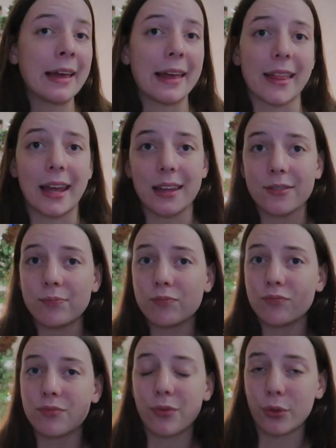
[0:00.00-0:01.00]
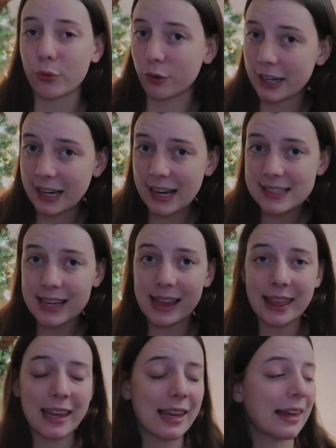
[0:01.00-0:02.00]
in like 3 days, I
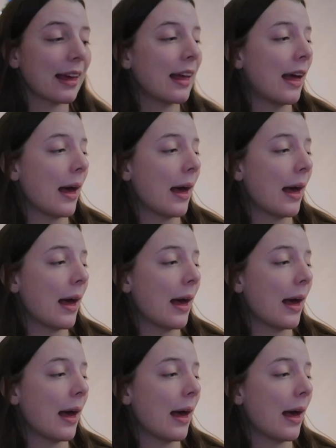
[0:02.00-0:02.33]
think.